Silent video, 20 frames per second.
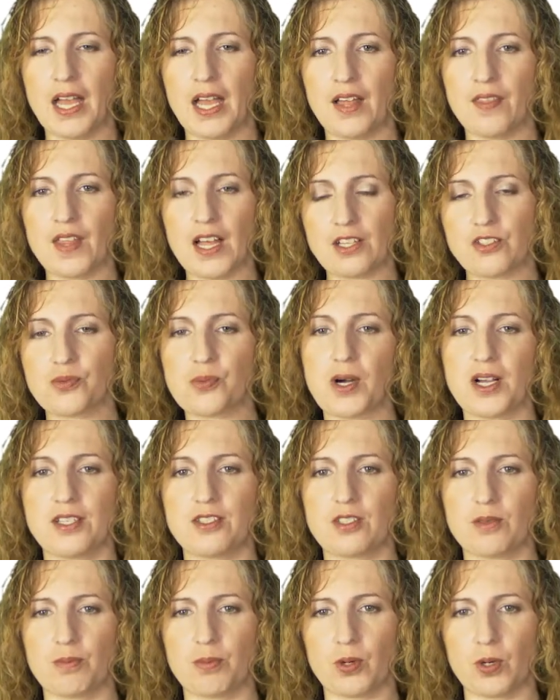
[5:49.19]
And that's why
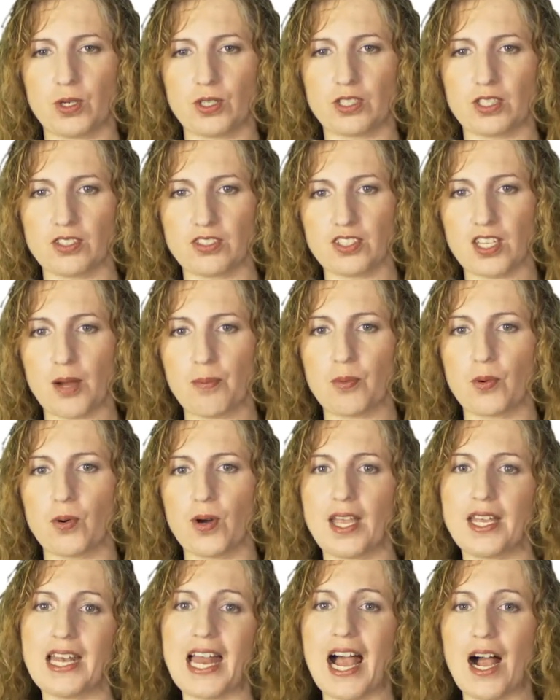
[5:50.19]
it's important to
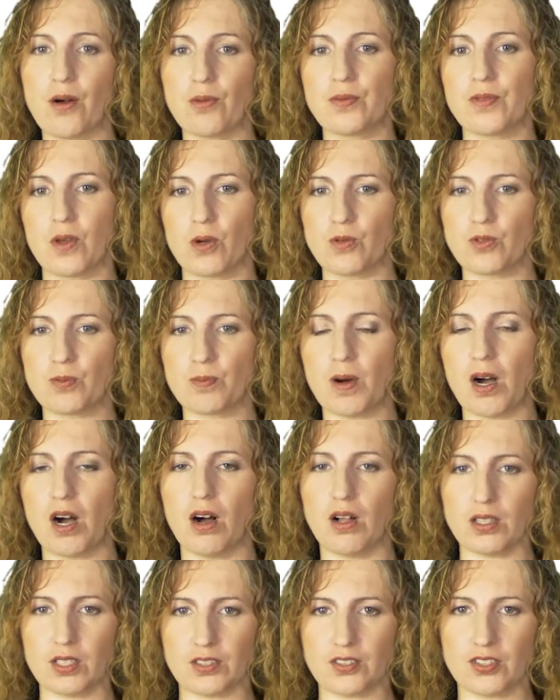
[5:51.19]
separate out those
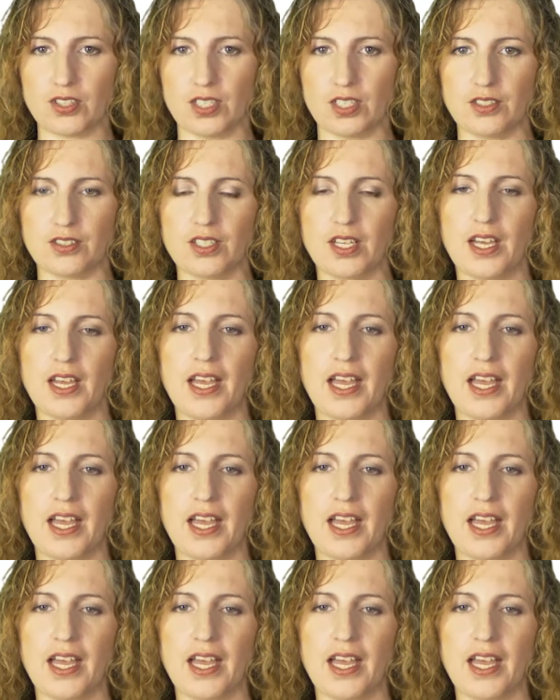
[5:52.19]
policies.